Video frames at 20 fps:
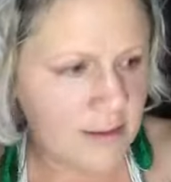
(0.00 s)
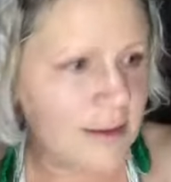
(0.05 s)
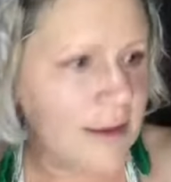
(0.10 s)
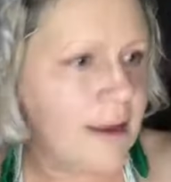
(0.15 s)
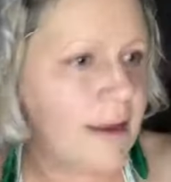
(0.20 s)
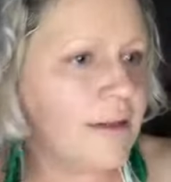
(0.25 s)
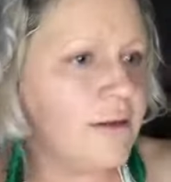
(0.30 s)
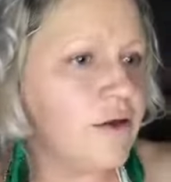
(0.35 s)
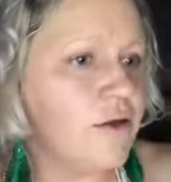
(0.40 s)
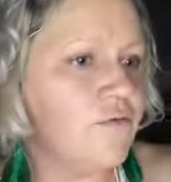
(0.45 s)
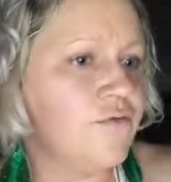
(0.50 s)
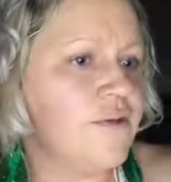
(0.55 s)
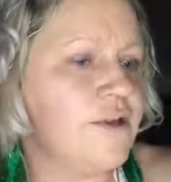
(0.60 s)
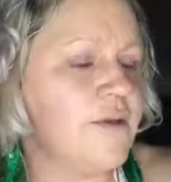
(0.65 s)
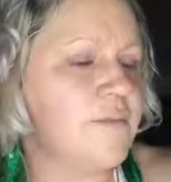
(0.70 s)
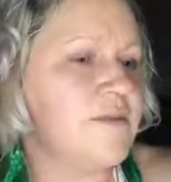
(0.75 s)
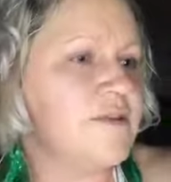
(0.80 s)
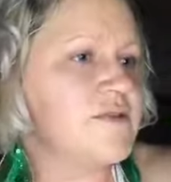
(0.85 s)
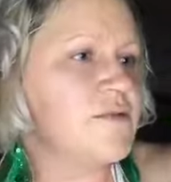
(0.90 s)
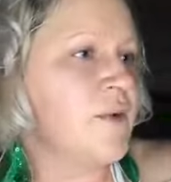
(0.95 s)
And go fill
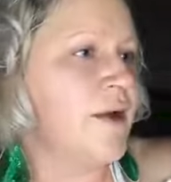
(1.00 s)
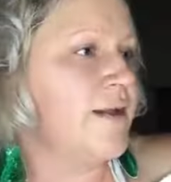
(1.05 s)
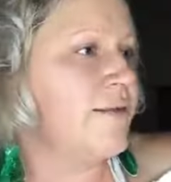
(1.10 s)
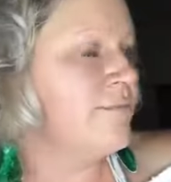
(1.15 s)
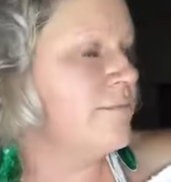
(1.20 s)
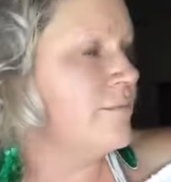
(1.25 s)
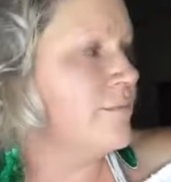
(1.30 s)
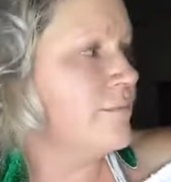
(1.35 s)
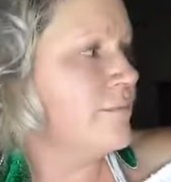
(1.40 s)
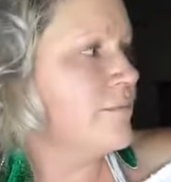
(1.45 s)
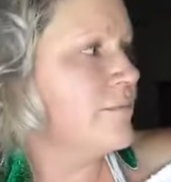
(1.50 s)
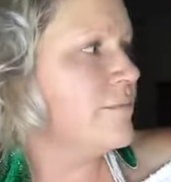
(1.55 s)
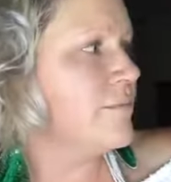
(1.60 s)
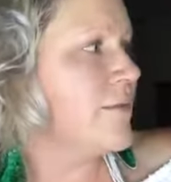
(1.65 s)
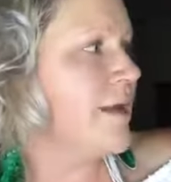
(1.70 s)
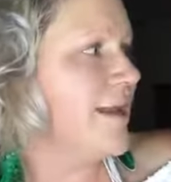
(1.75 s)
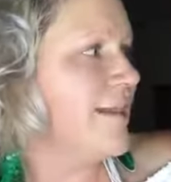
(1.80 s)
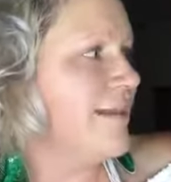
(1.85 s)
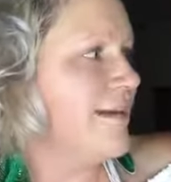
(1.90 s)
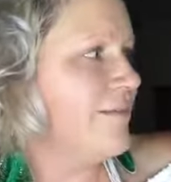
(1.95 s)
up this wine.
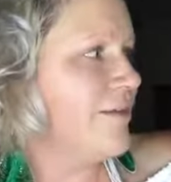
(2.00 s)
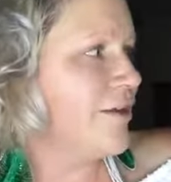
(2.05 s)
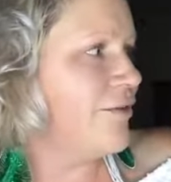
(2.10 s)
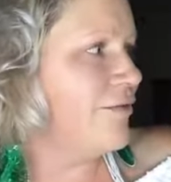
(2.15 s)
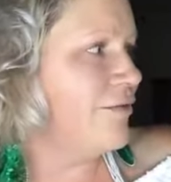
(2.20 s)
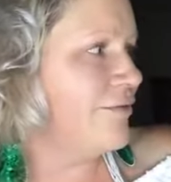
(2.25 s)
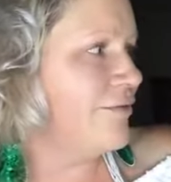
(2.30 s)
I love you.